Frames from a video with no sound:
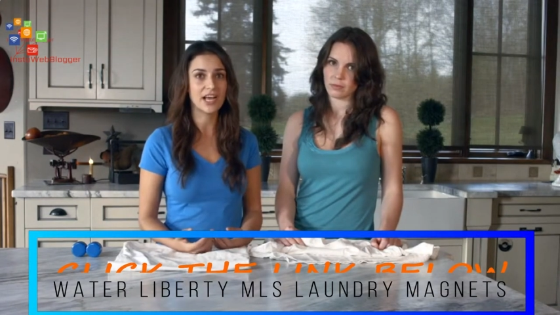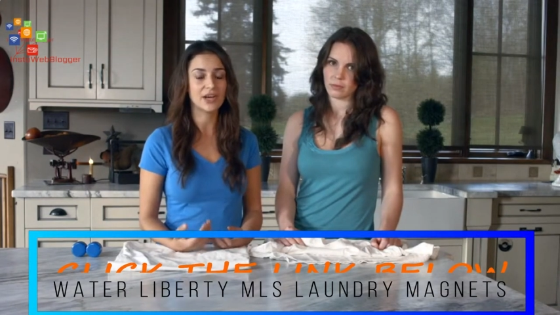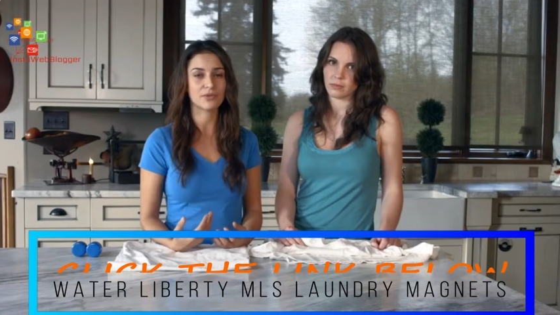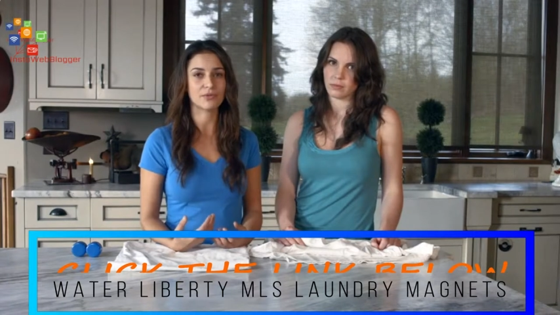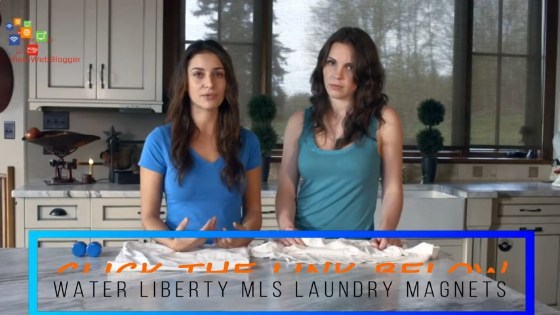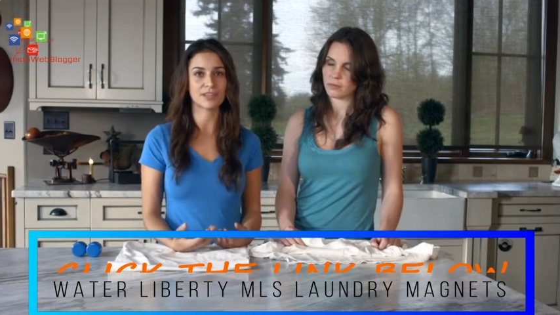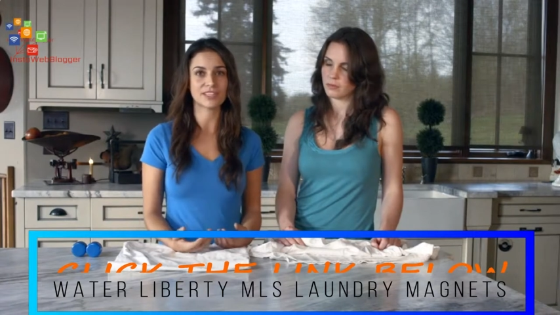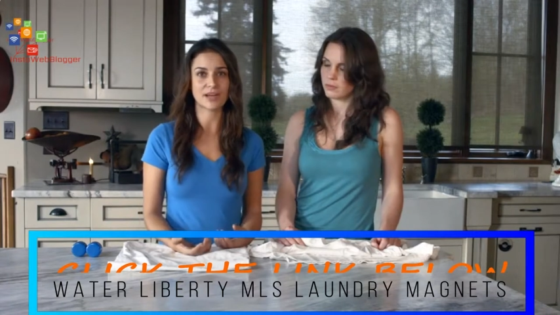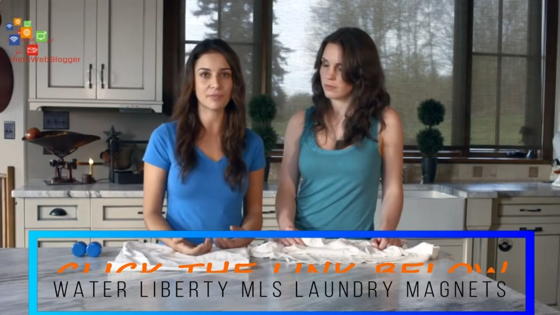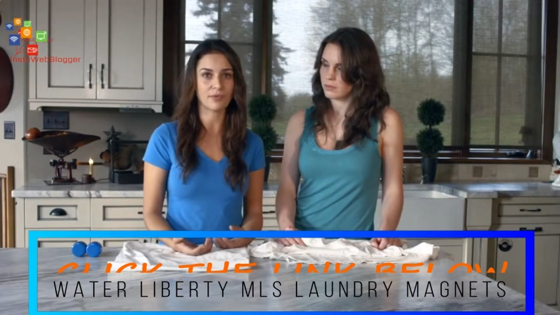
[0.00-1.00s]
Speaker 1: You know, for
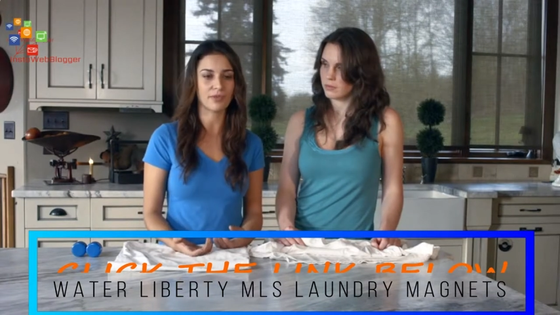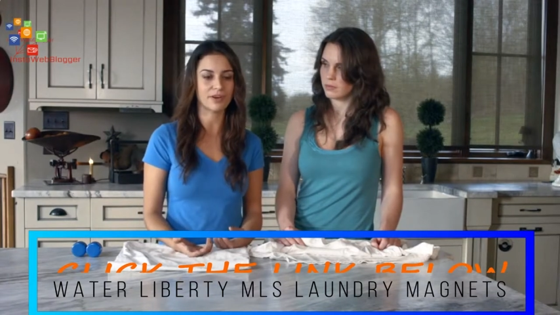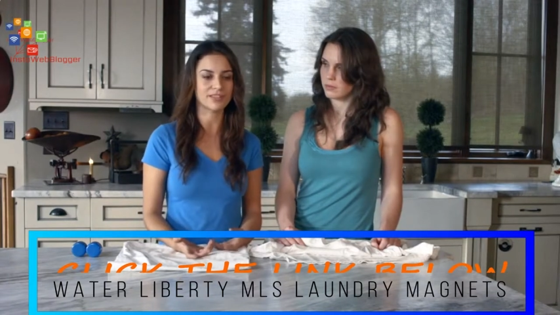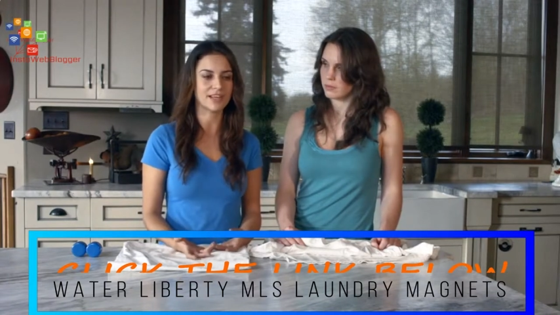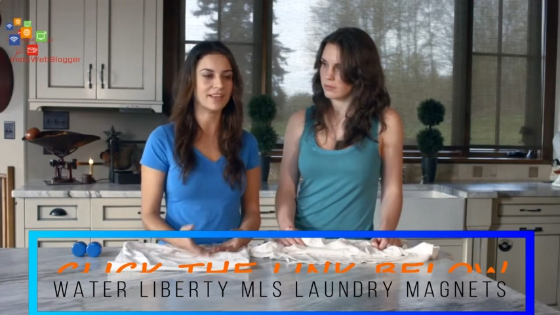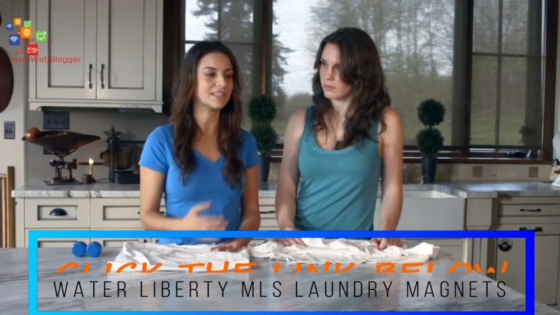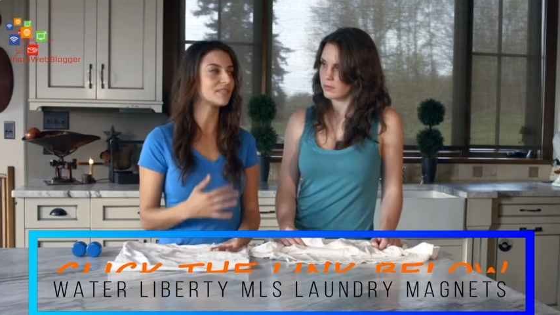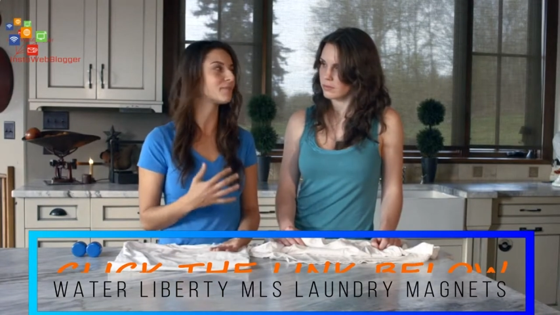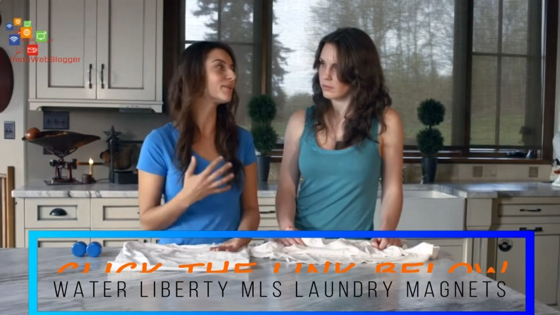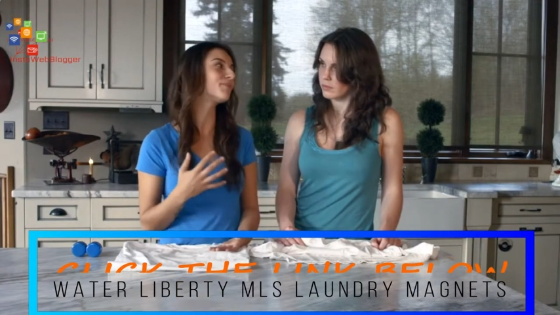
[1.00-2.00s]
example, there's that
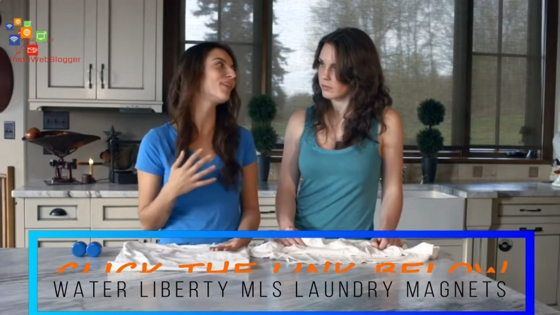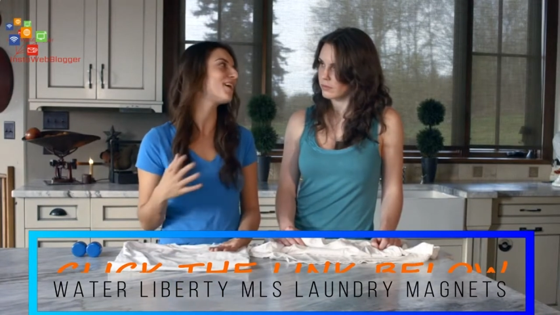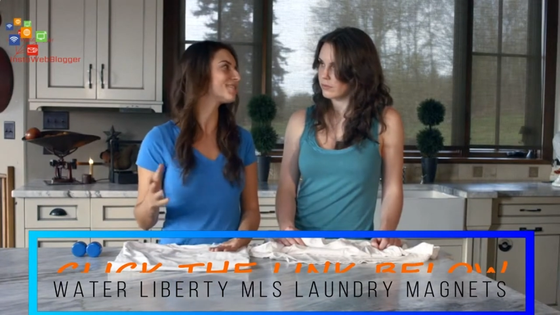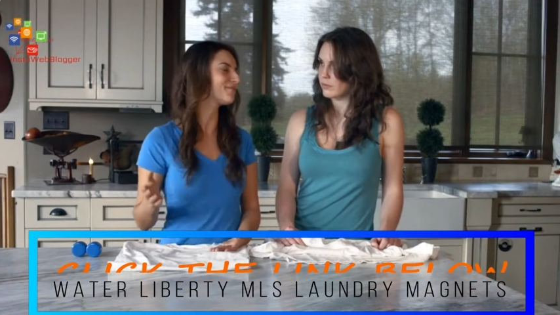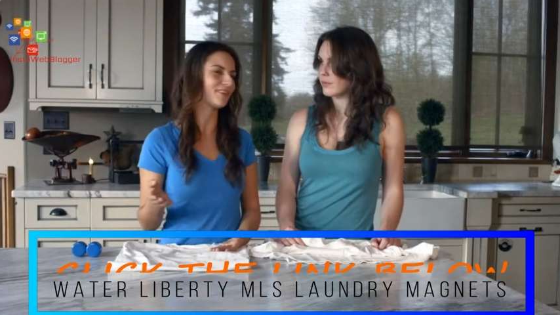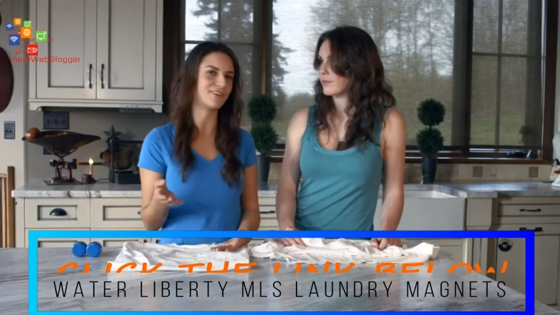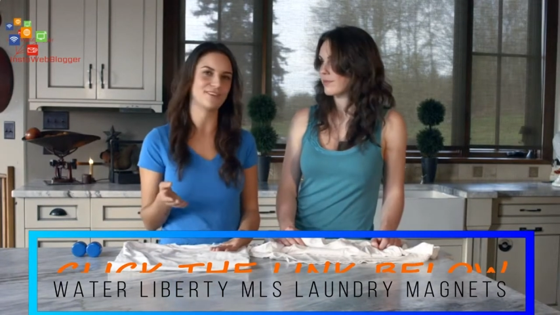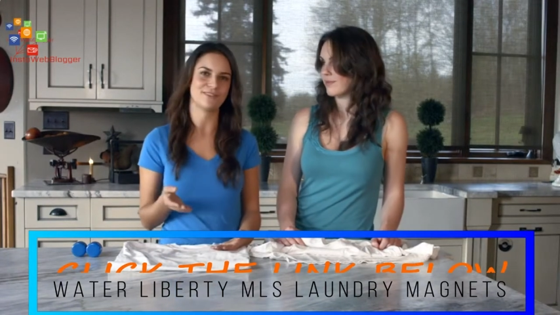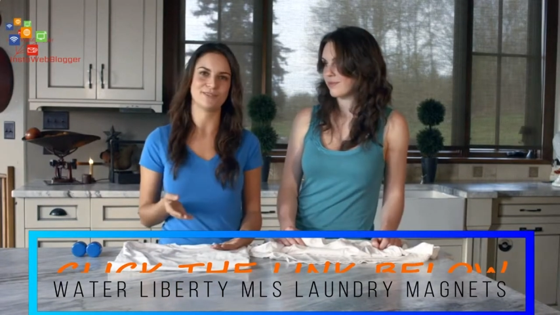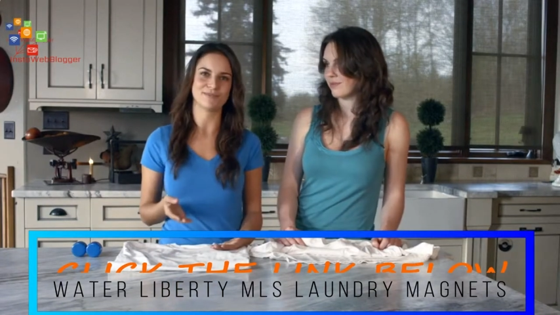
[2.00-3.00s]
spring blossom
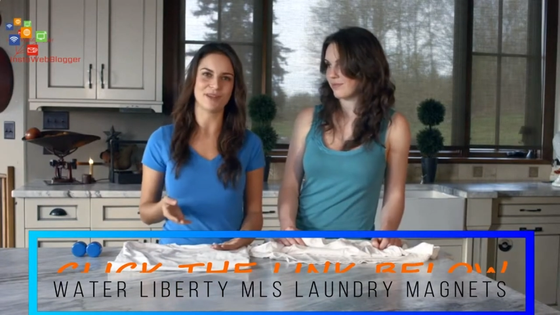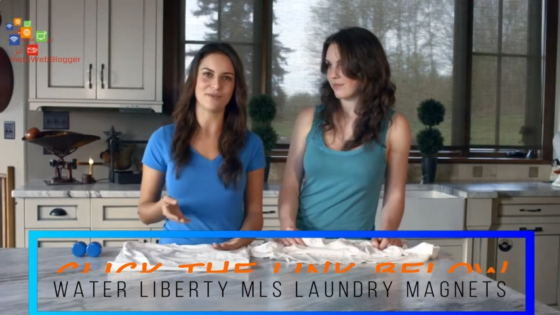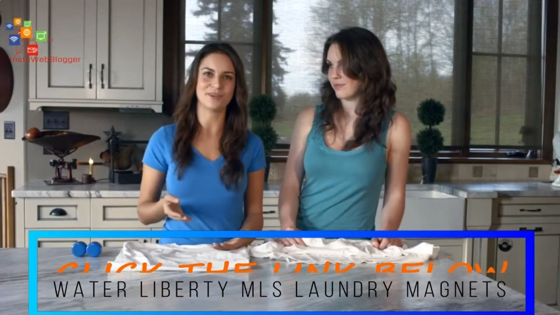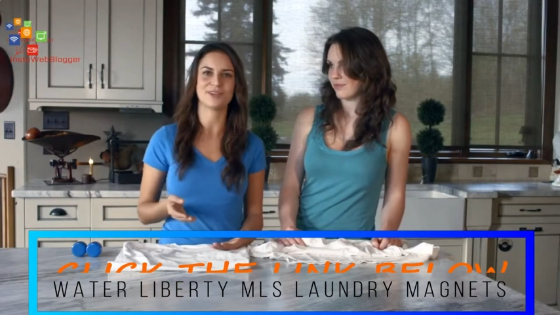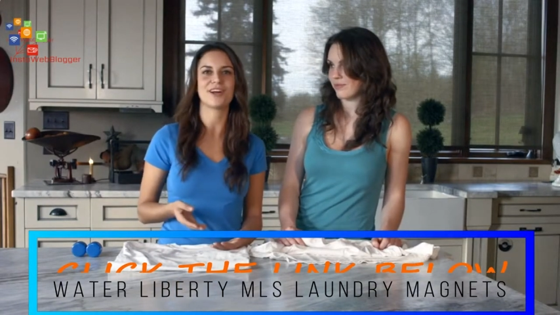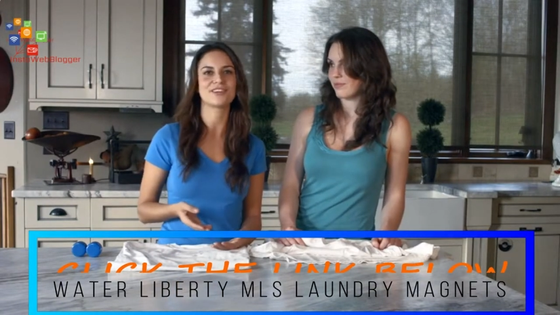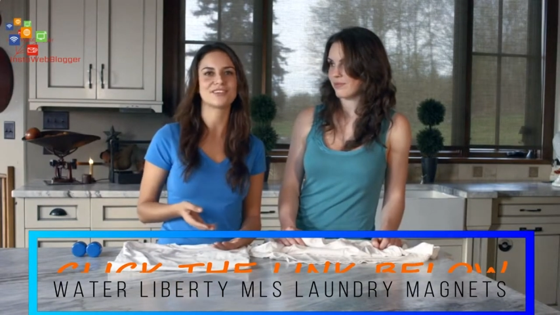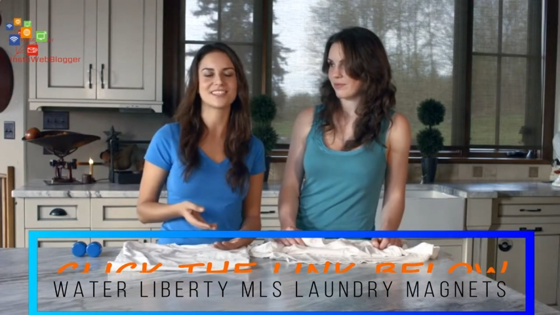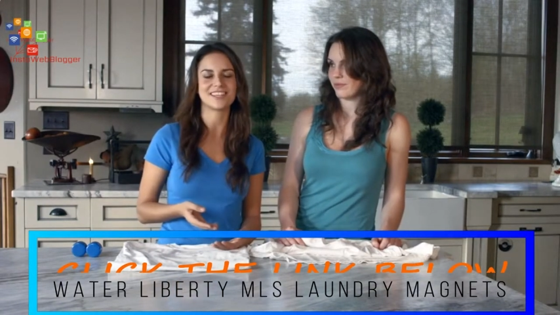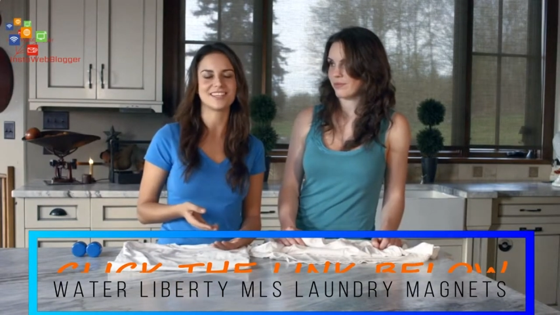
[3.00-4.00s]
fragrance you smell when your
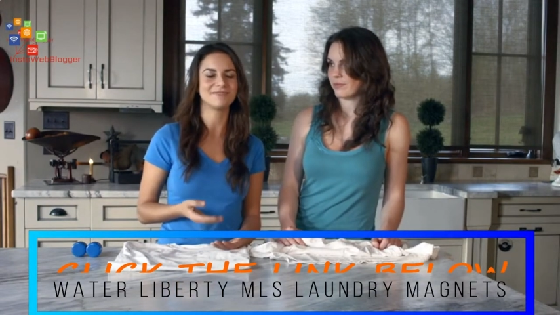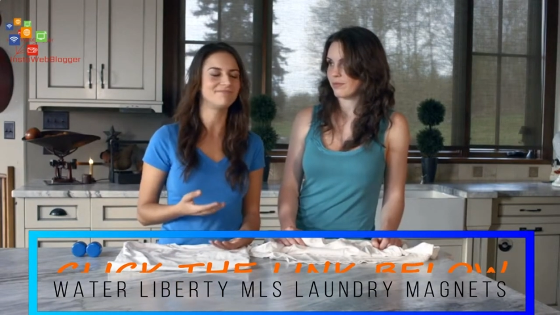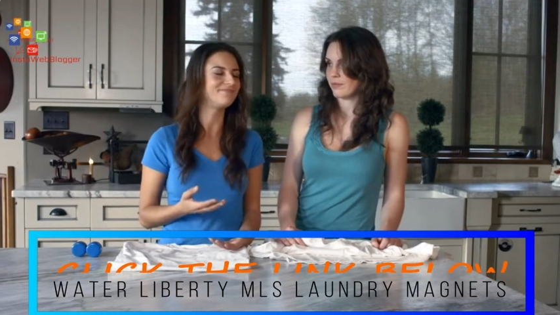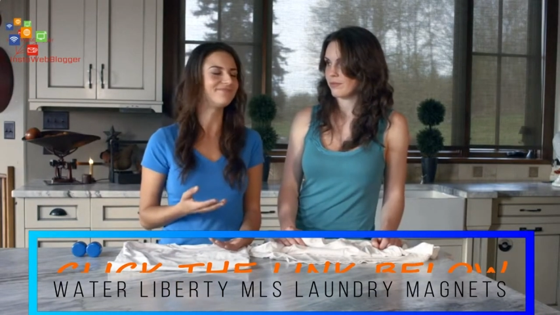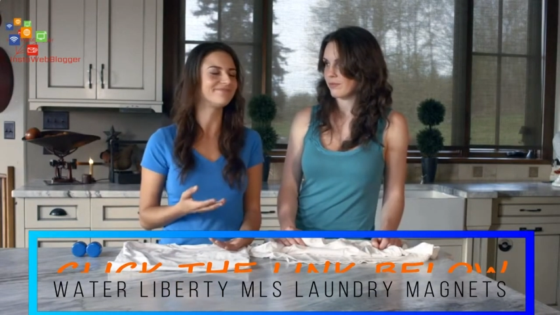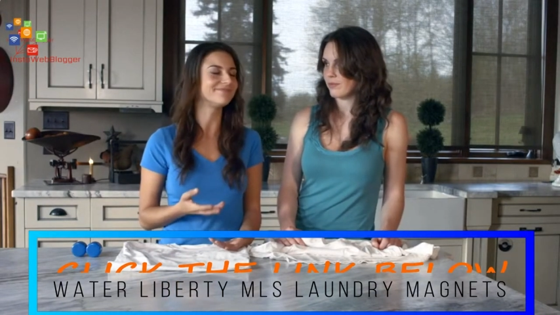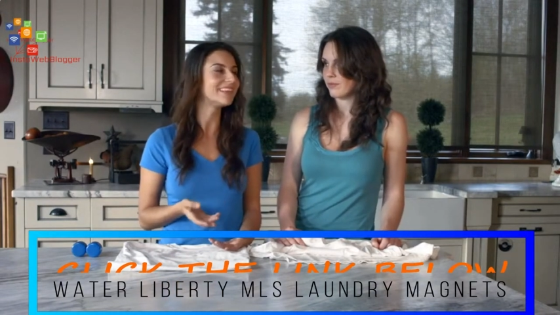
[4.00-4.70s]
laundry's done.